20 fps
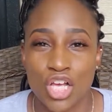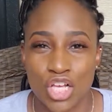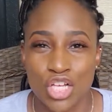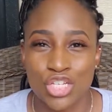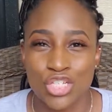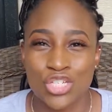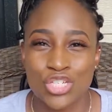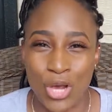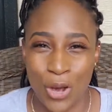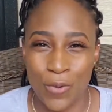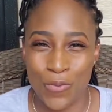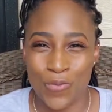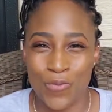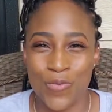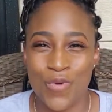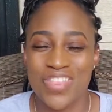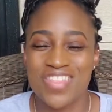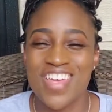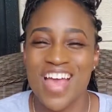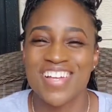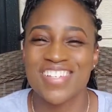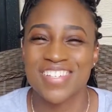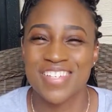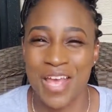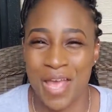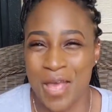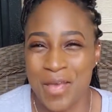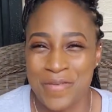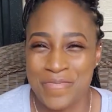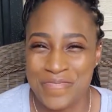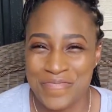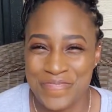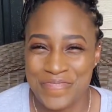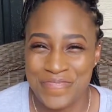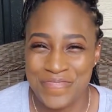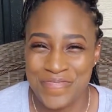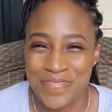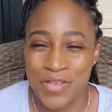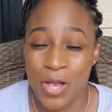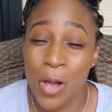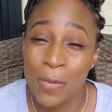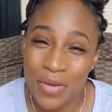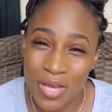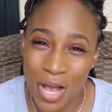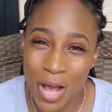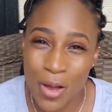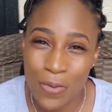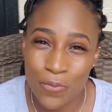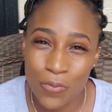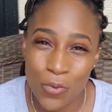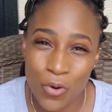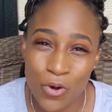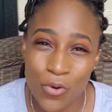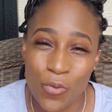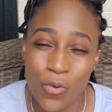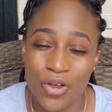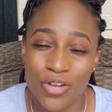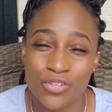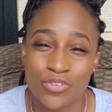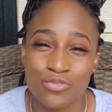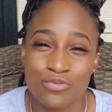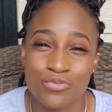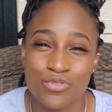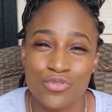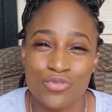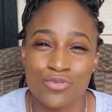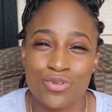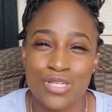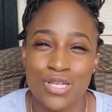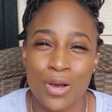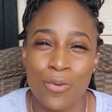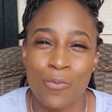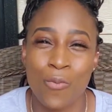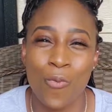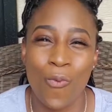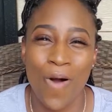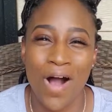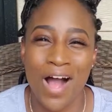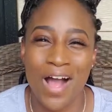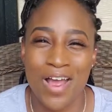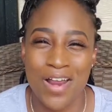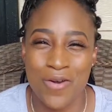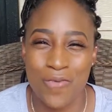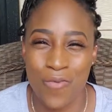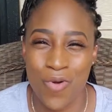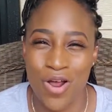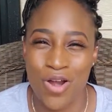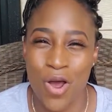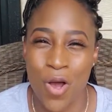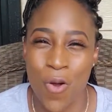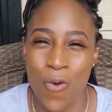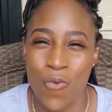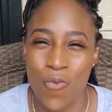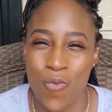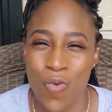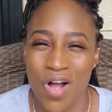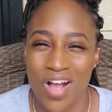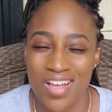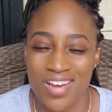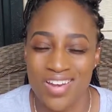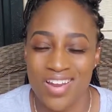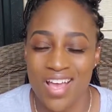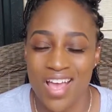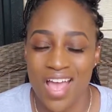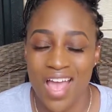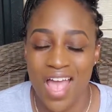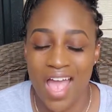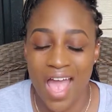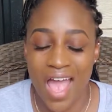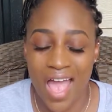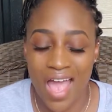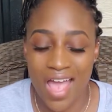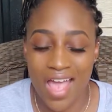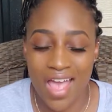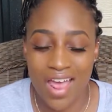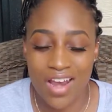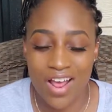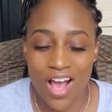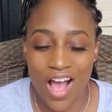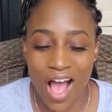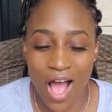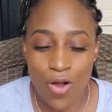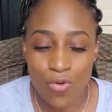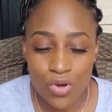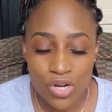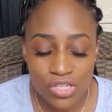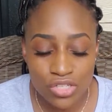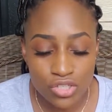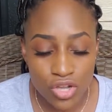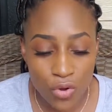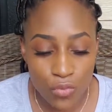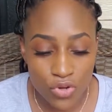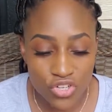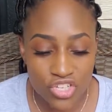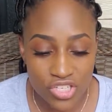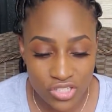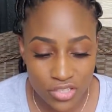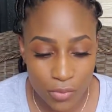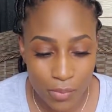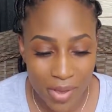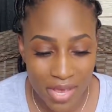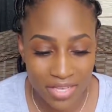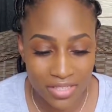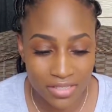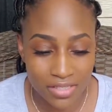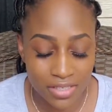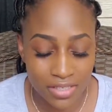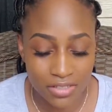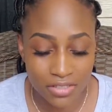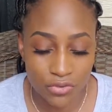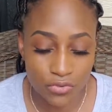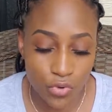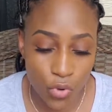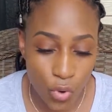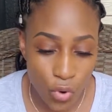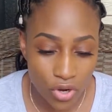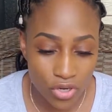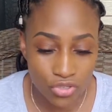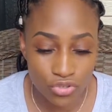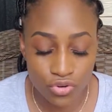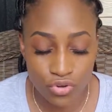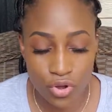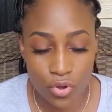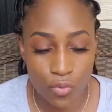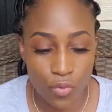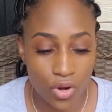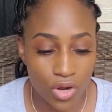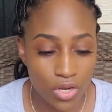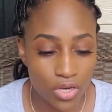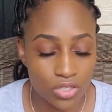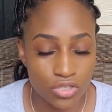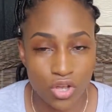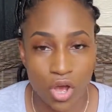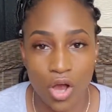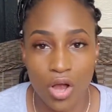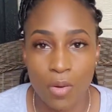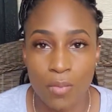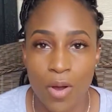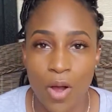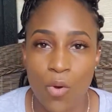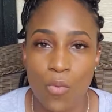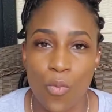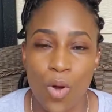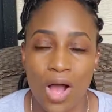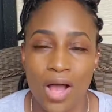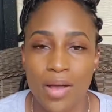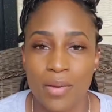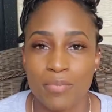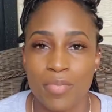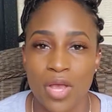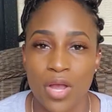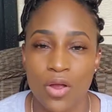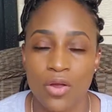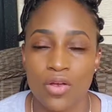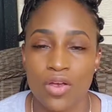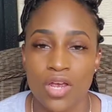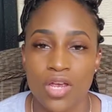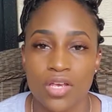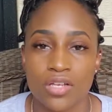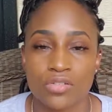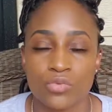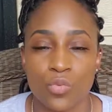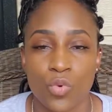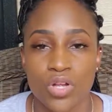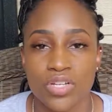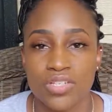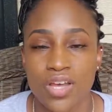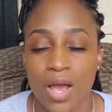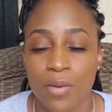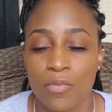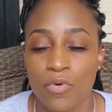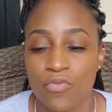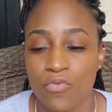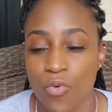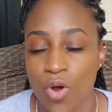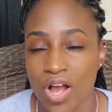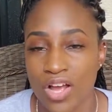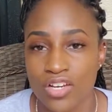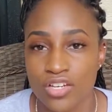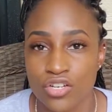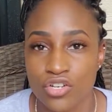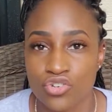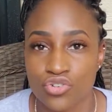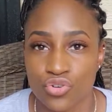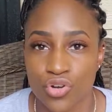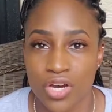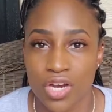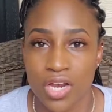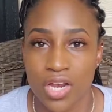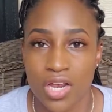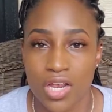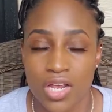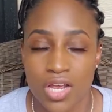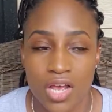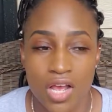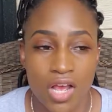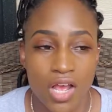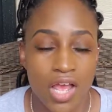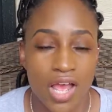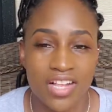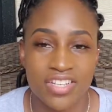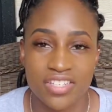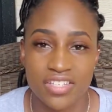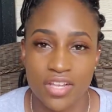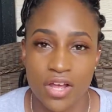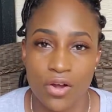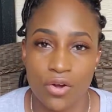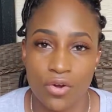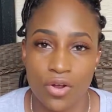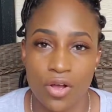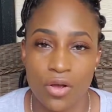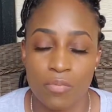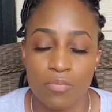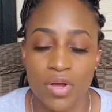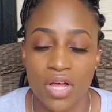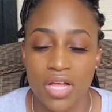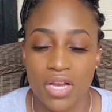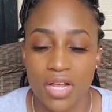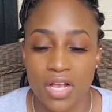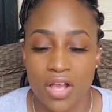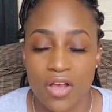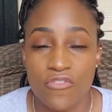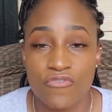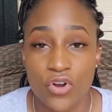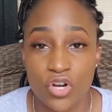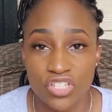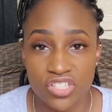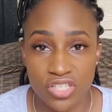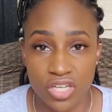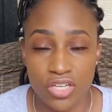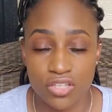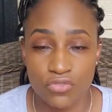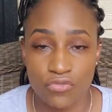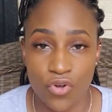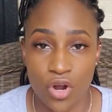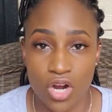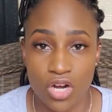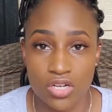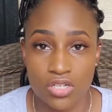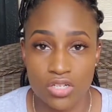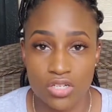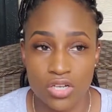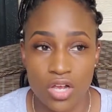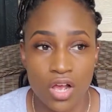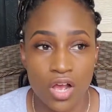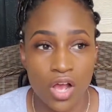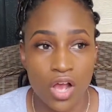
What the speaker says: So, with that said, coming up, we're going to do some Wine 101. And I want to start with just the basics. Of course, we're going to talk about wine pairings, what type of wine to drink, etc. But first things first,